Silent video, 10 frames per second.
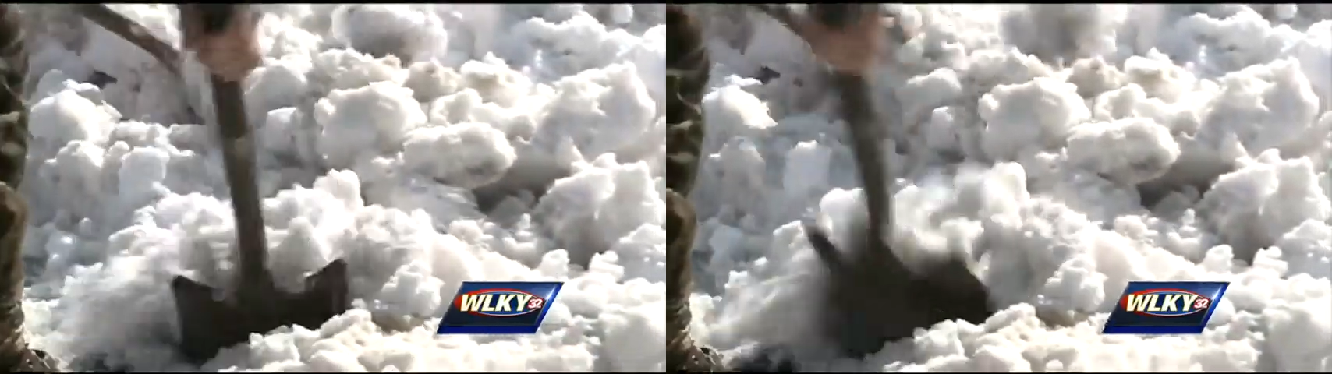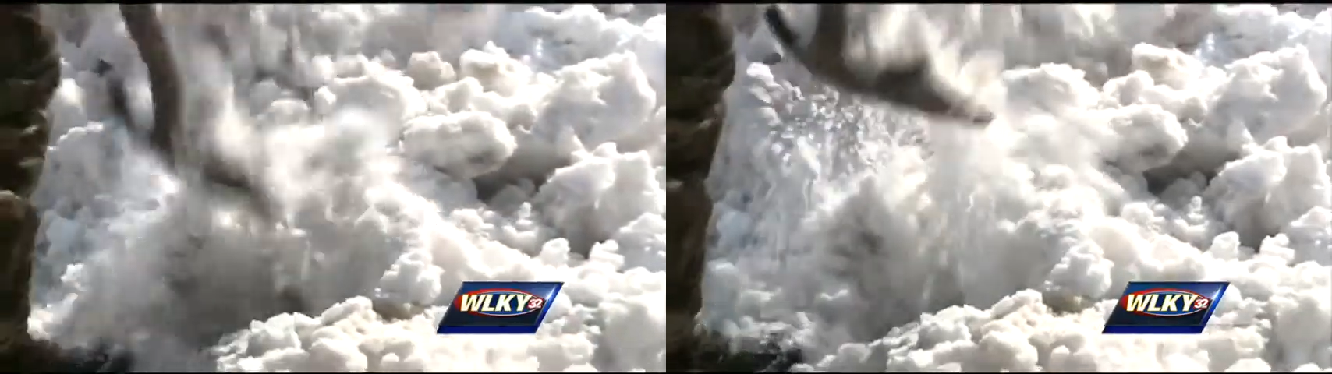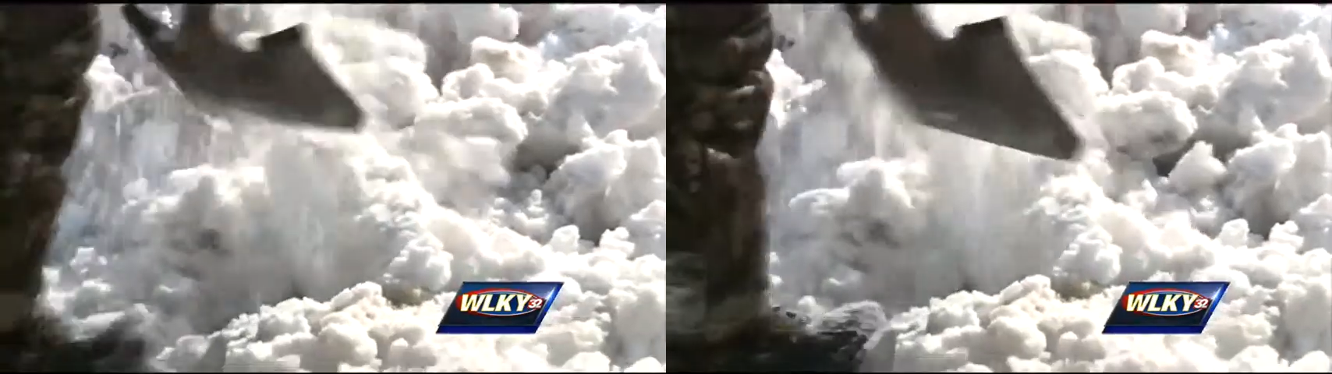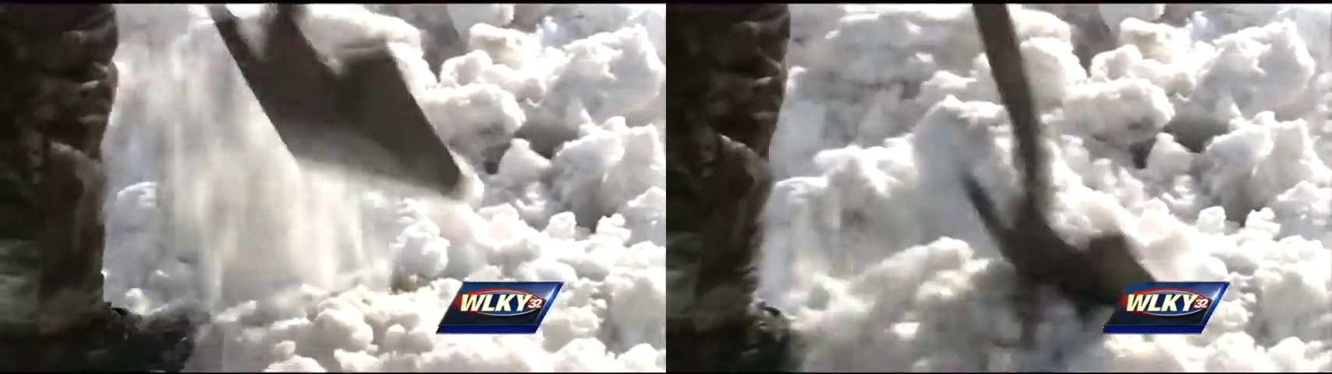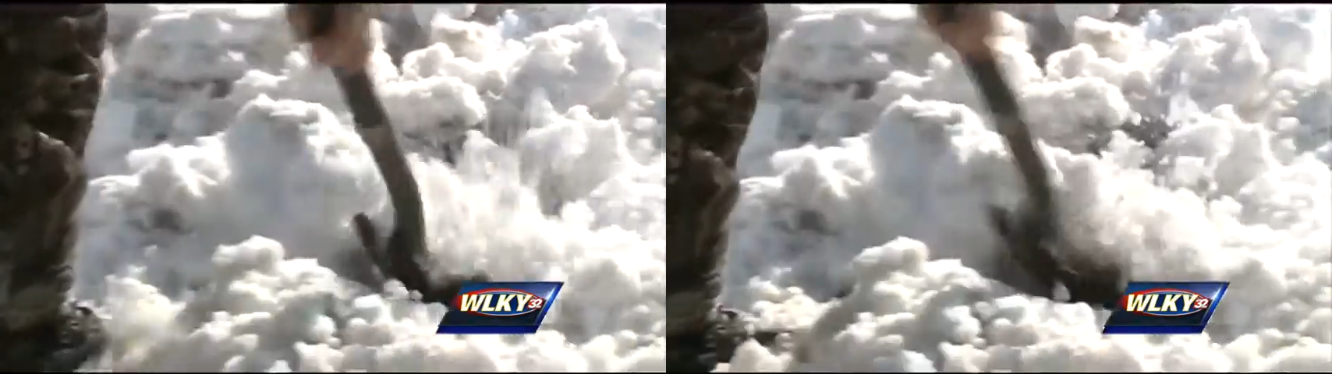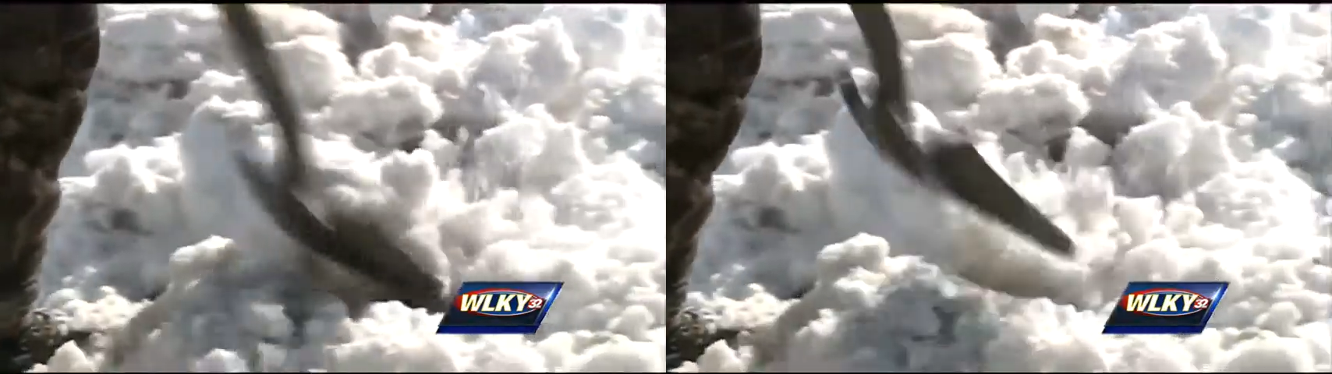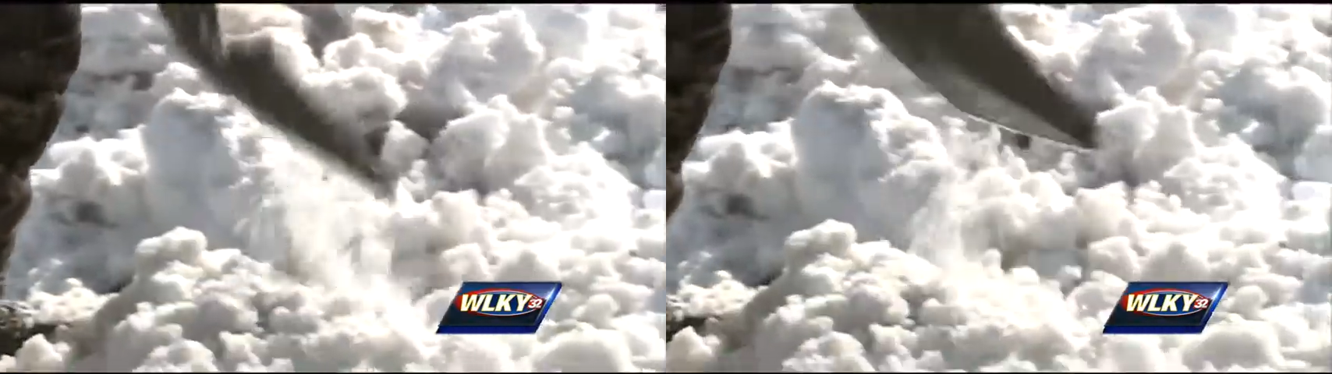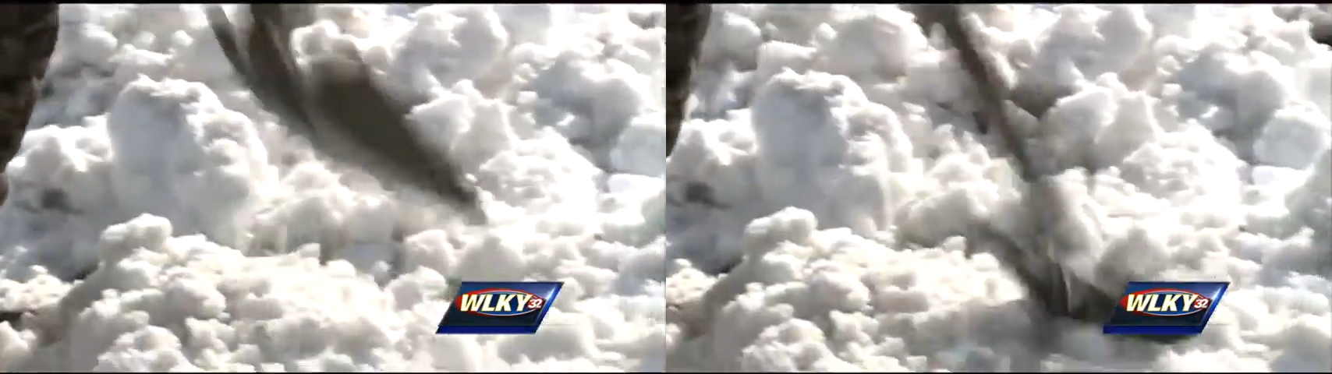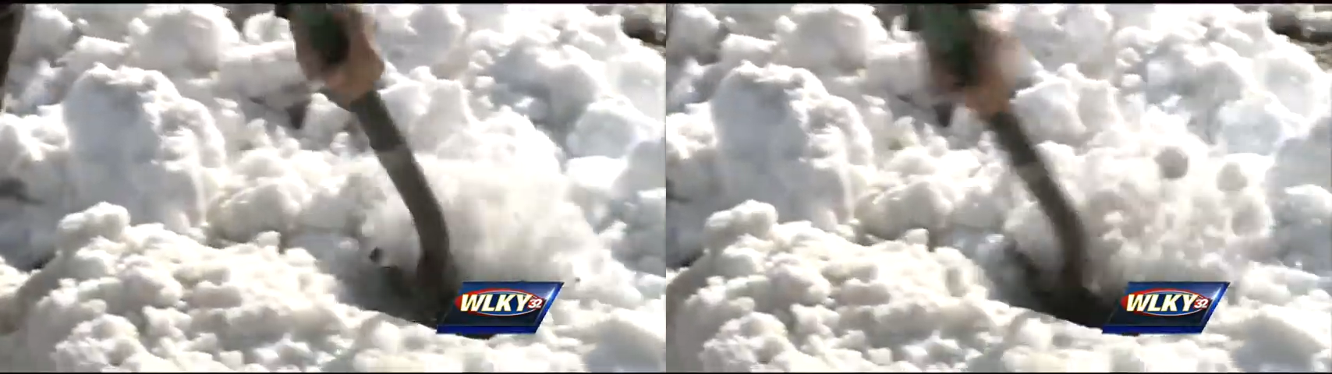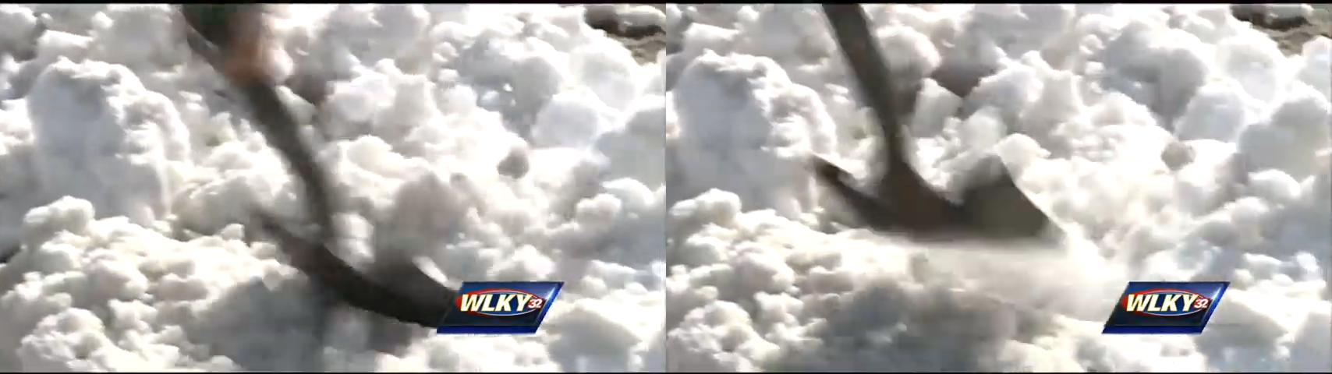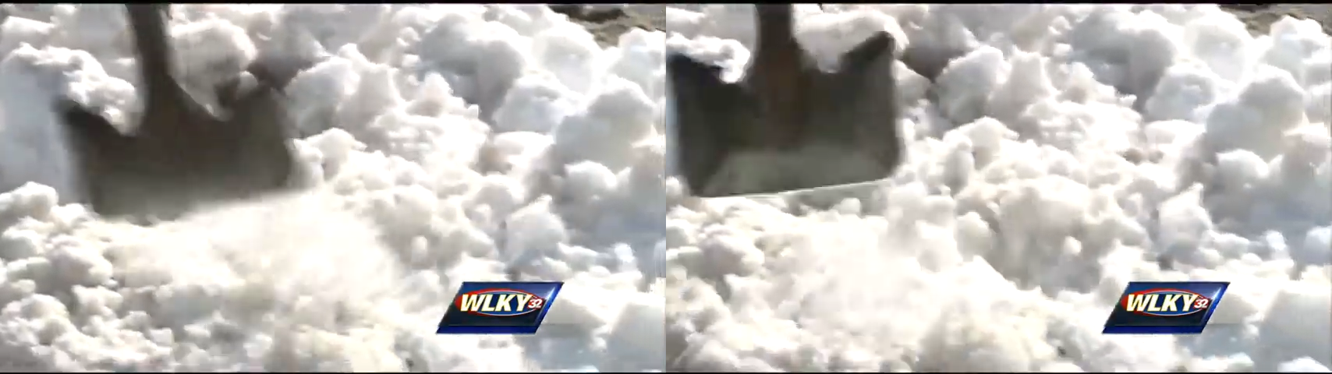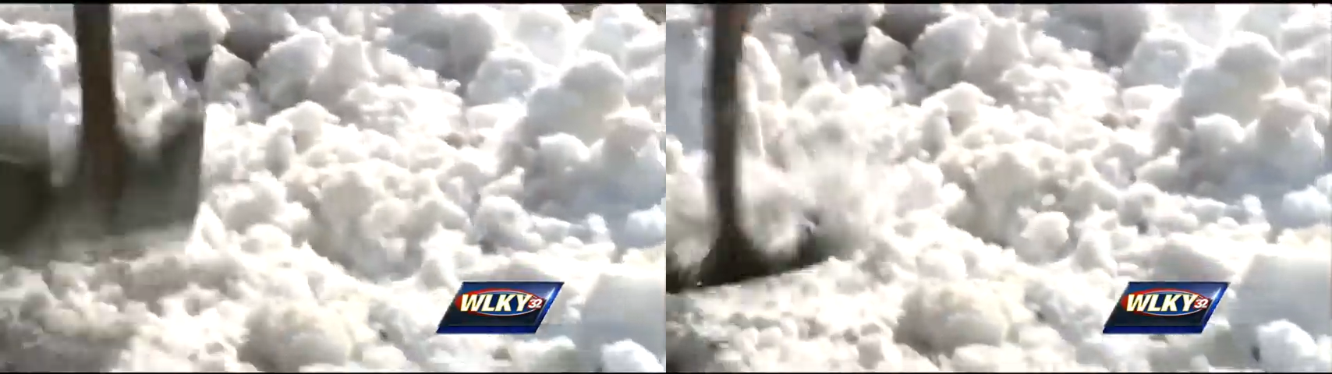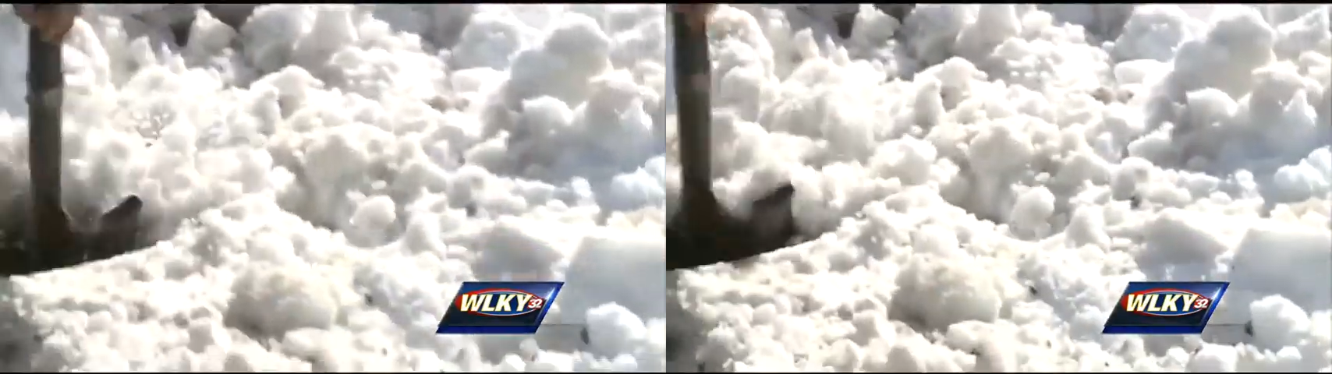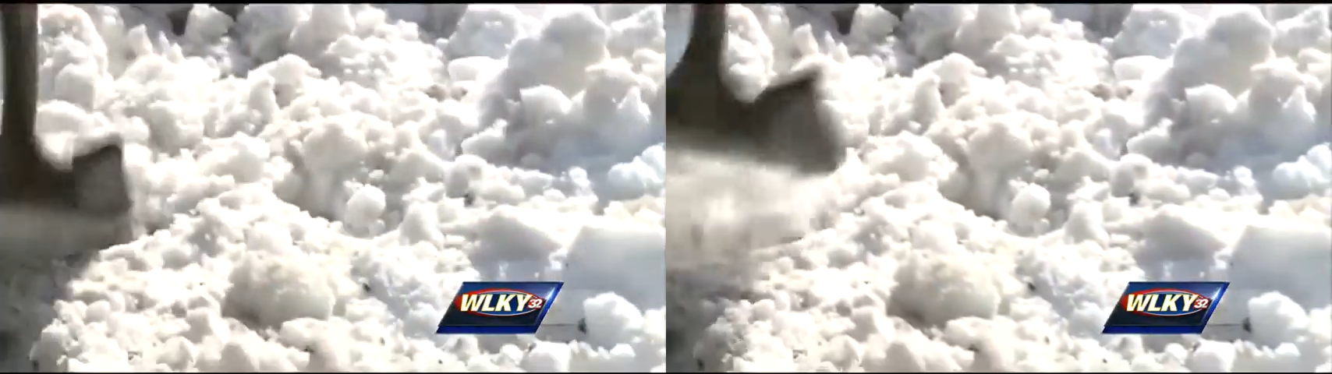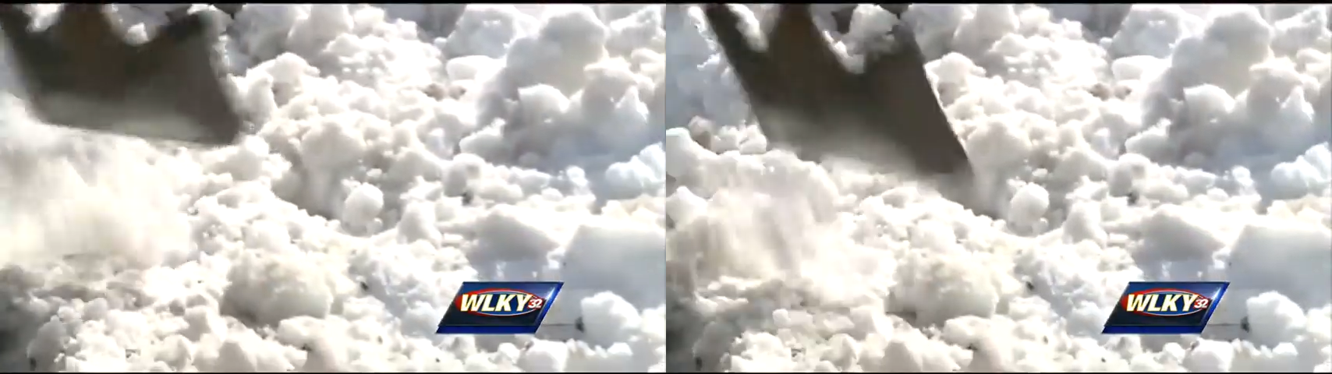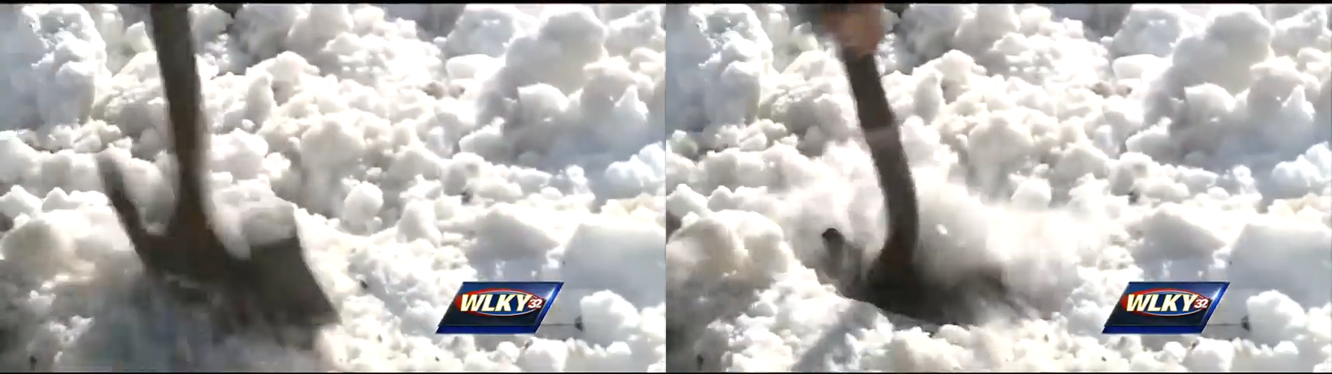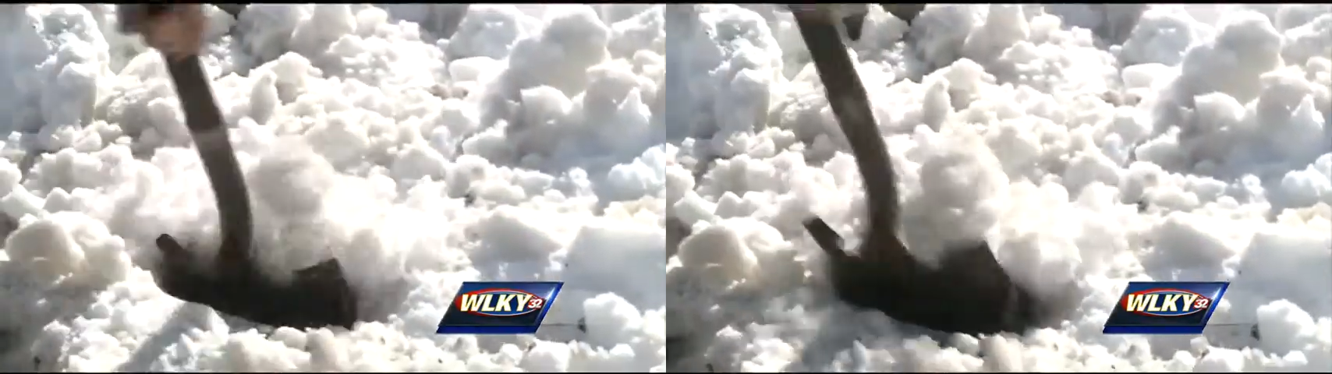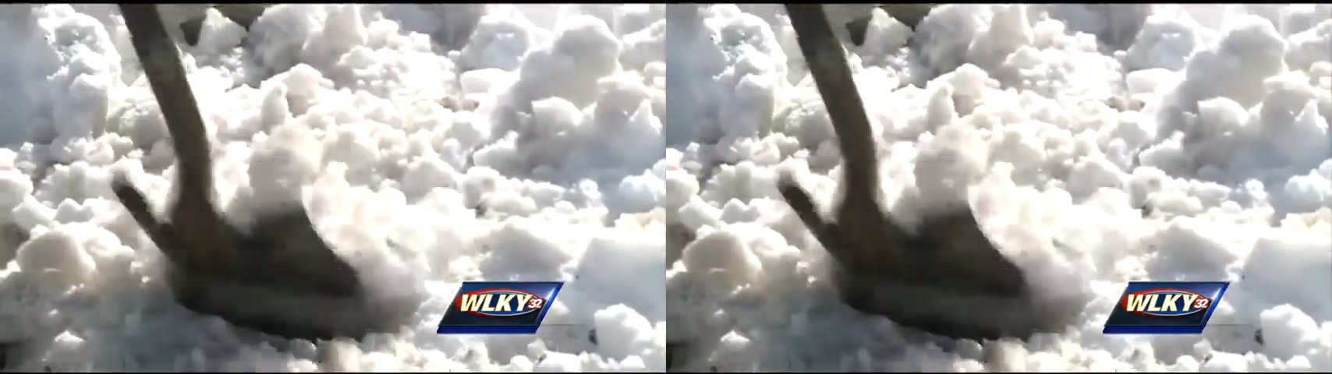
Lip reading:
Nobody's mouth can be seen.